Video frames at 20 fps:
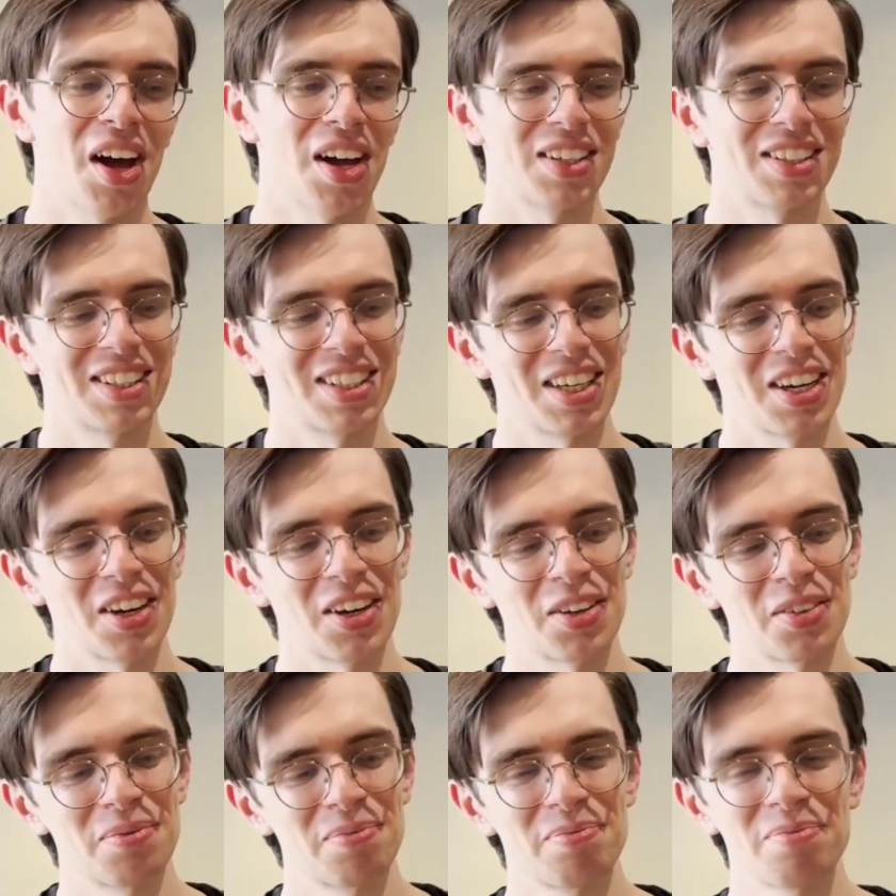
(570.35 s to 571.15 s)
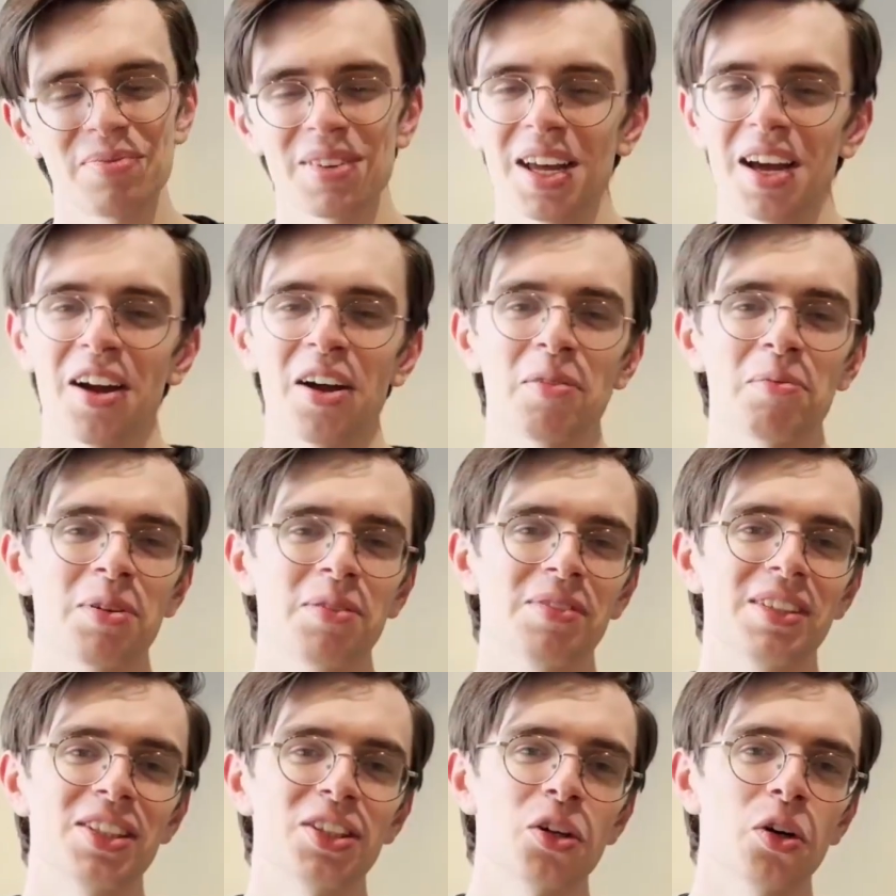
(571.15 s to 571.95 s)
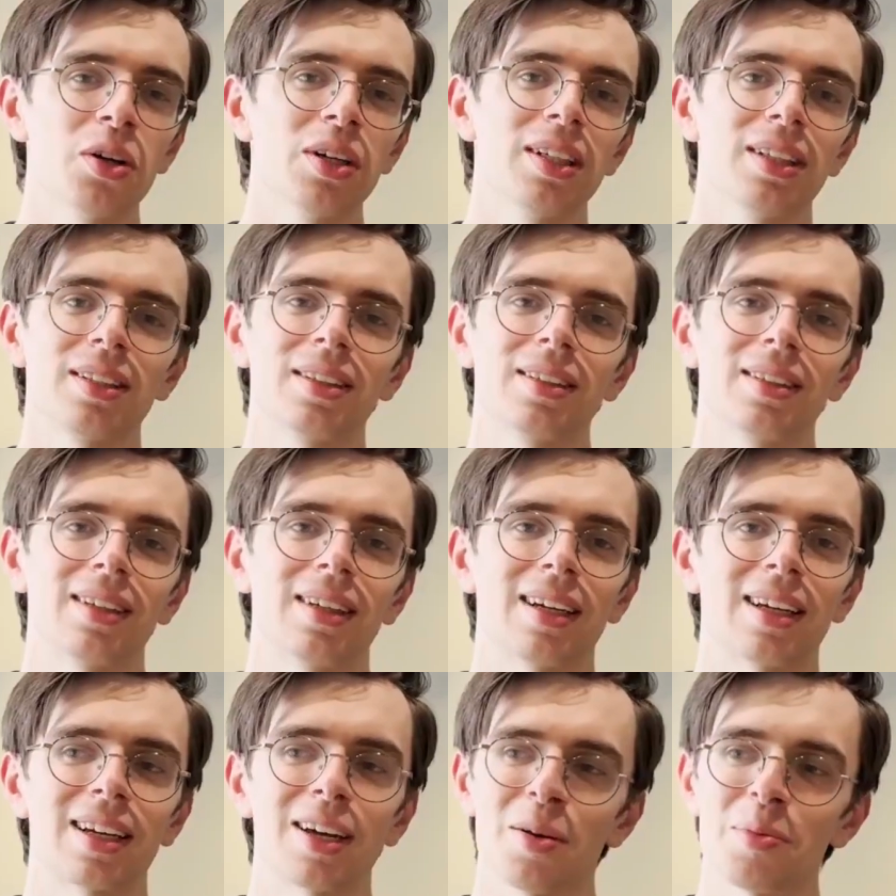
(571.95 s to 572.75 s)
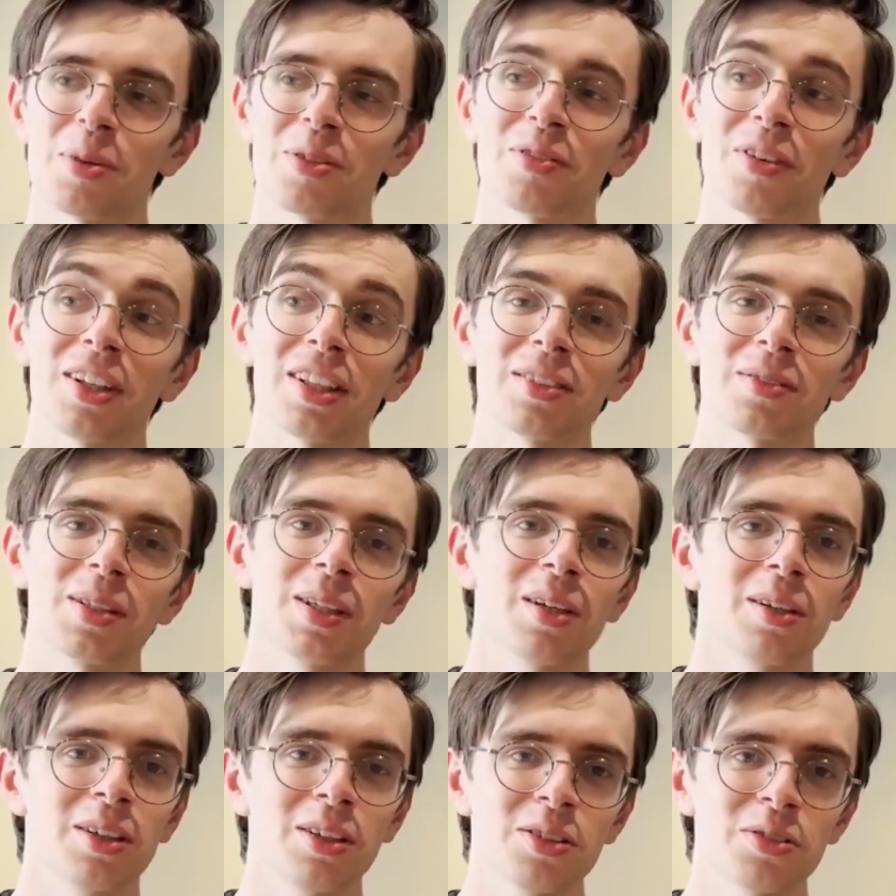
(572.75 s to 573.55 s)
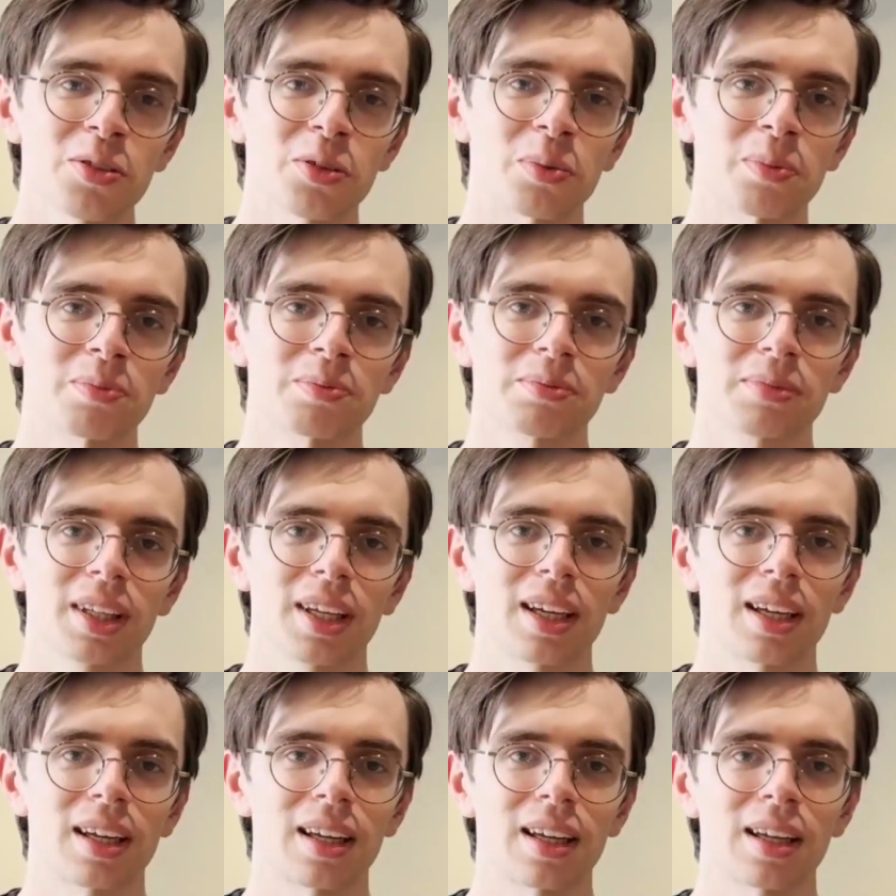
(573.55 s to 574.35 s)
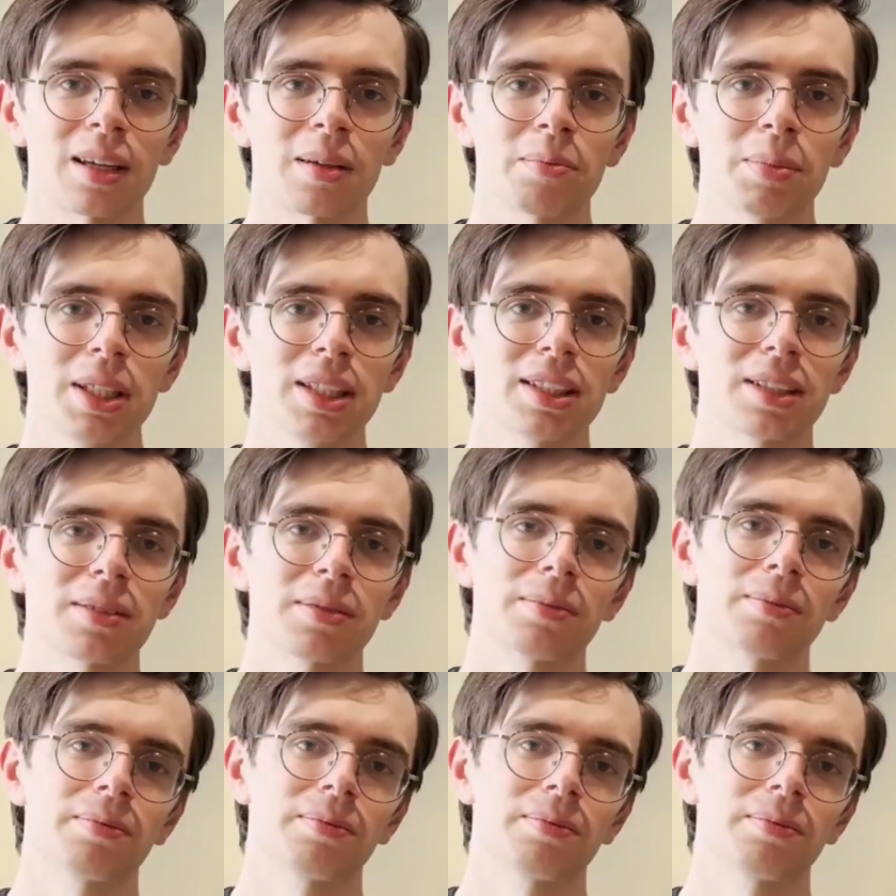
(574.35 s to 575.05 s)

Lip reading: So I hope you've enjoyed, and I hope you find this video useful. Peace.